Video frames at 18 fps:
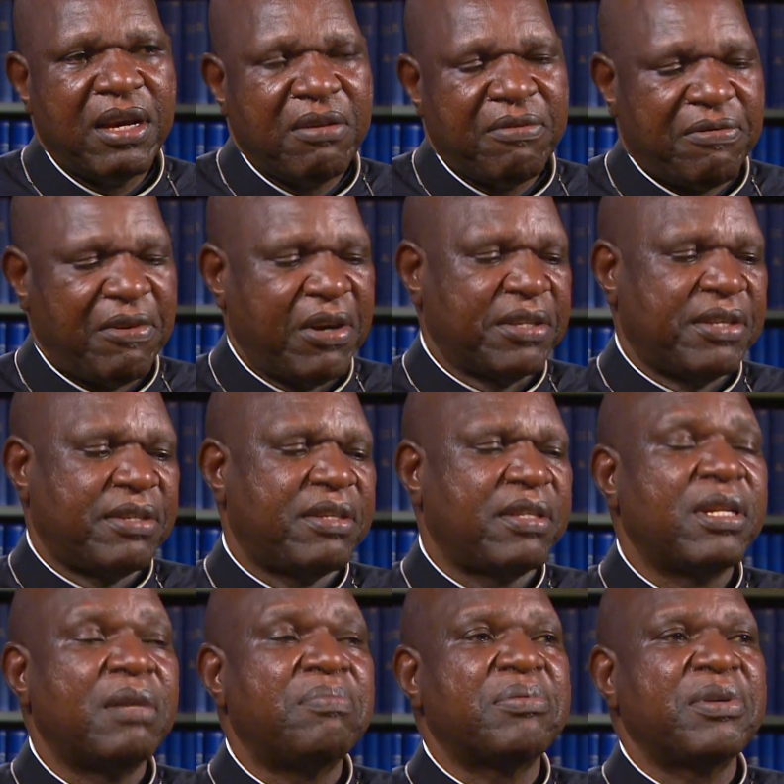
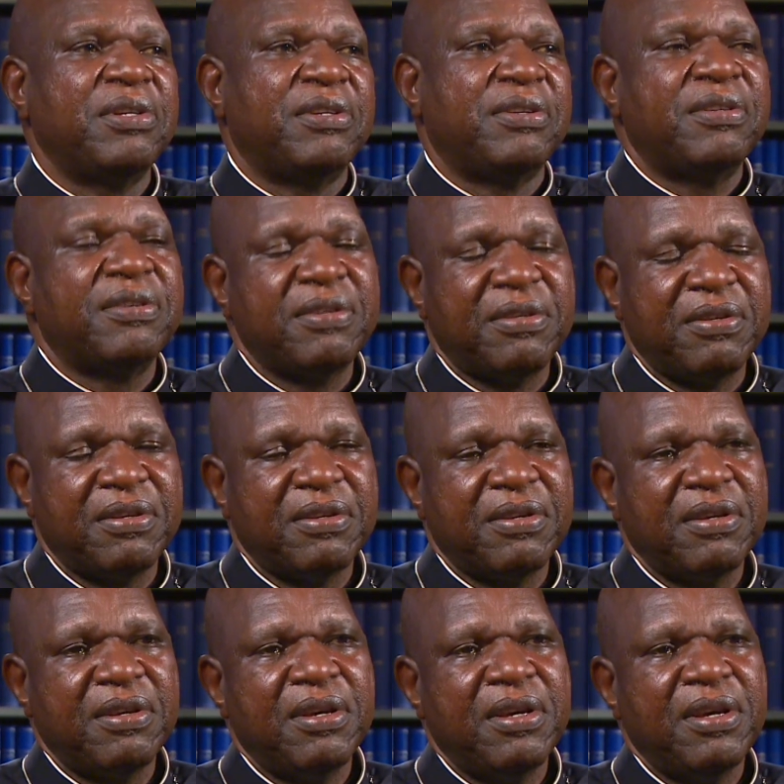First, the priests,
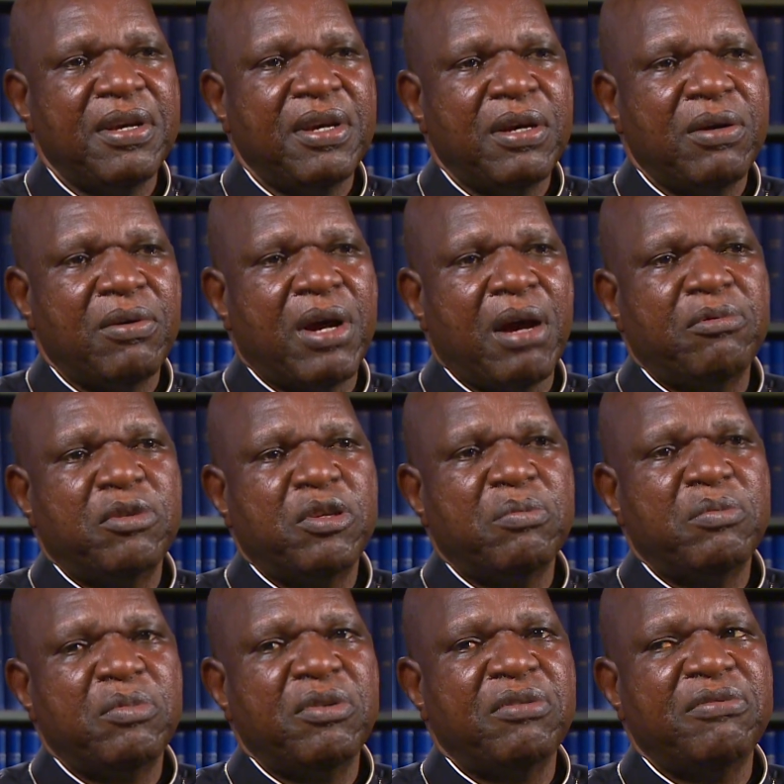we have to
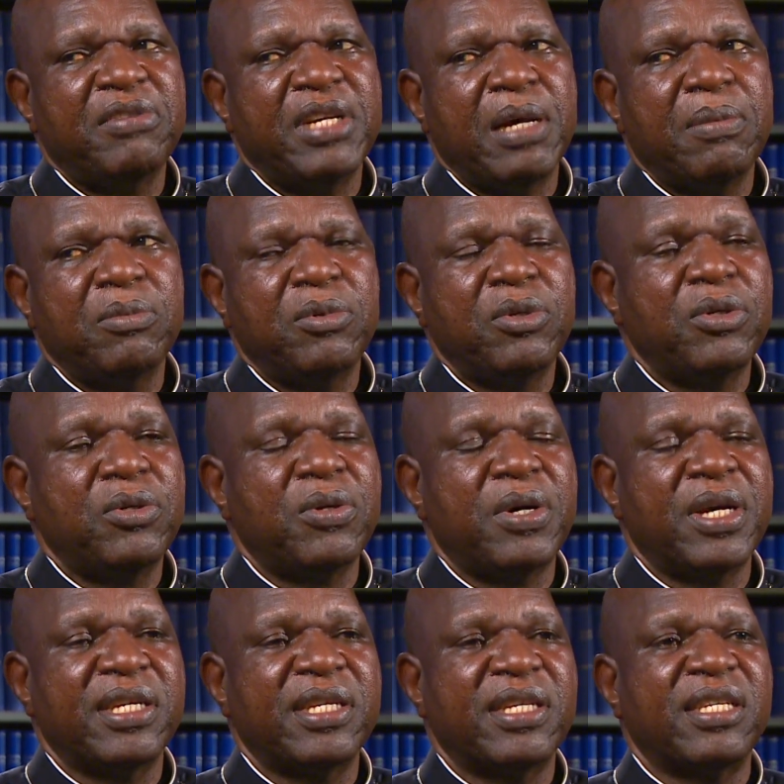move them
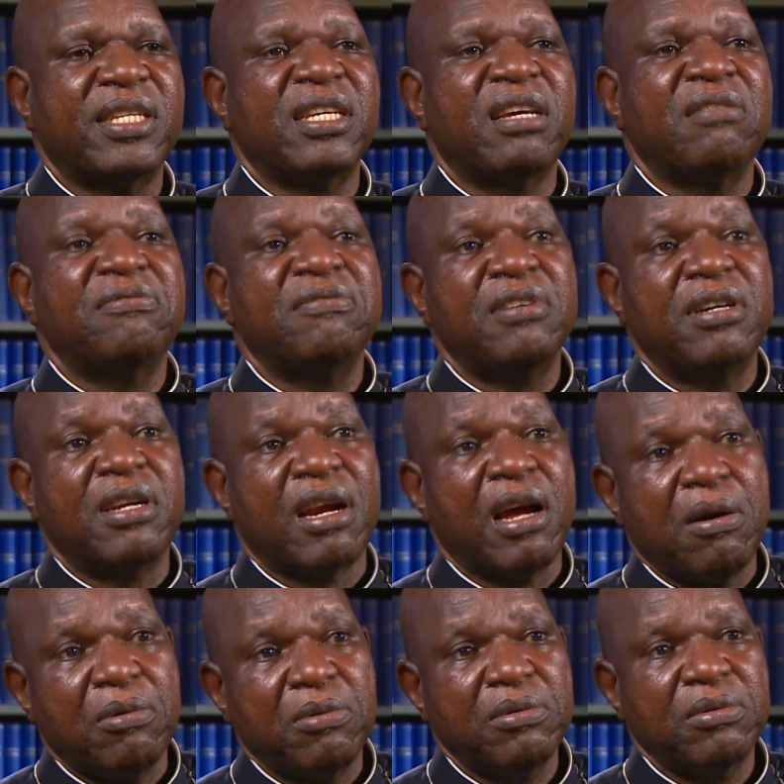to a safe
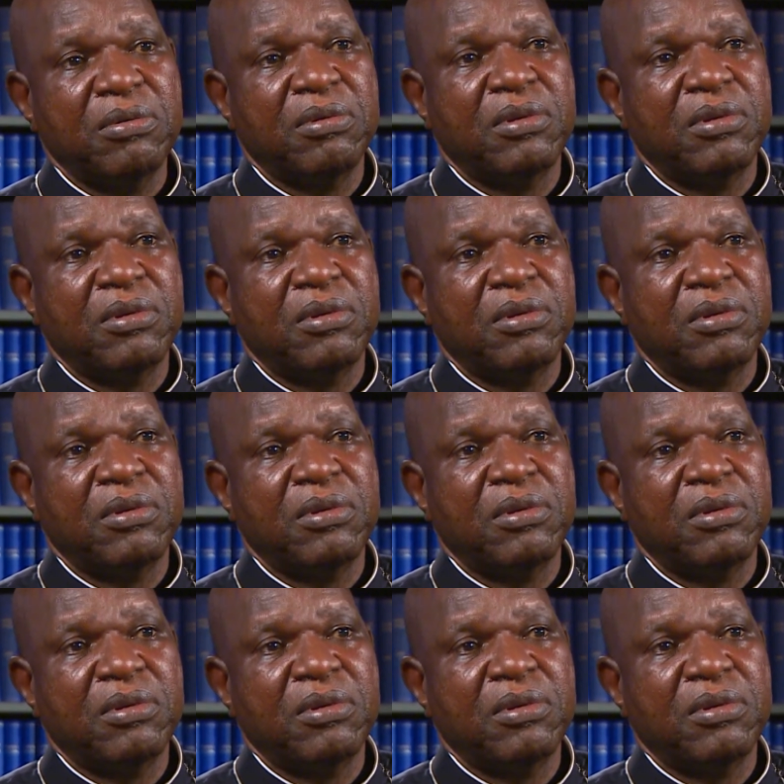ground,